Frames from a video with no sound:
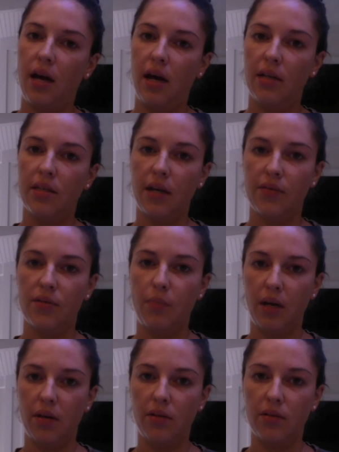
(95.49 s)
at Tufts
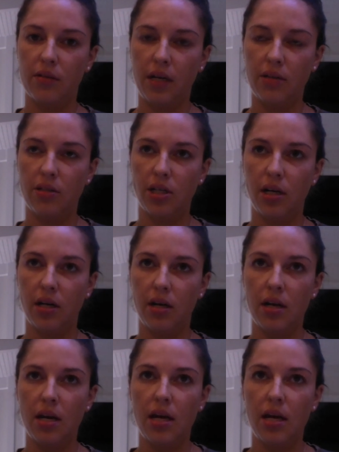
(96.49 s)
Medical Center